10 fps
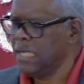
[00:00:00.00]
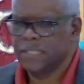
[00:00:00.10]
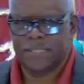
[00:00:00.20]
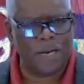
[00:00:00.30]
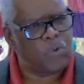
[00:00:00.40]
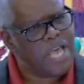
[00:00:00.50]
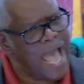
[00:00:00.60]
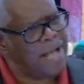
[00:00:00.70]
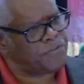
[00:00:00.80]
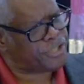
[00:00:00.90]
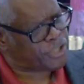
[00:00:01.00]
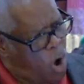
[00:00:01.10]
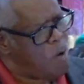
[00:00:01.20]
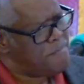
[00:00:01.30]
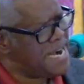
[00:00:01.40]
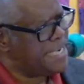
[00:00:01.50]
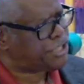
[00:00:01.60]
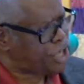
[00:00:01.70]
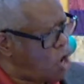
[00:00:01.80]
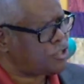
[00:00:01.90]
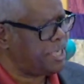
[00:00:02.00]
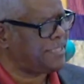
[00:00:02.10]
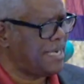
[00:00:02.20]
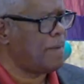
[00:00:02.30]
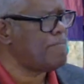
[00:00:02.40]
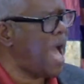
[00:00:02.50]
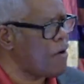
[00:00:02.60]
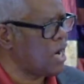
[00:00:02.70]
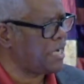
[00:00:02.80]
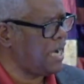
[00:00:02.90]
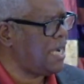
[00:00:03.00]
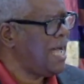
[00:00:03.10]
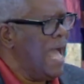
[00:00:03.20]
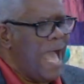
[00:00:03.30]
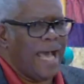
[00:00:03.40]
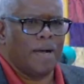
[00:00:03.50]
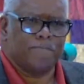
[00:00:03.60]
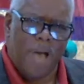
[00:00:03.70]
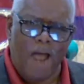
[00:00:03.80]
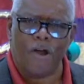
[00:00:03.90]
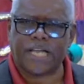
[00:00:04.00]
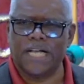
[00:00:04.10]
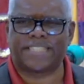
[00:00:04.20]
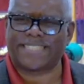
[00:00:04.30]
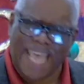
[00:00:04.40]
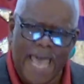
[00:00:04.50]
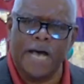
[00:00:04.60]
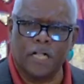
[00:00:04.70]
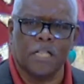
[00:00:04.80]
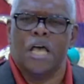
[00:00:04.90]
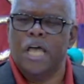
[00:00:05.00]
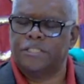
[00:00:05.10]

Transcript: that we have so many churches in America and America still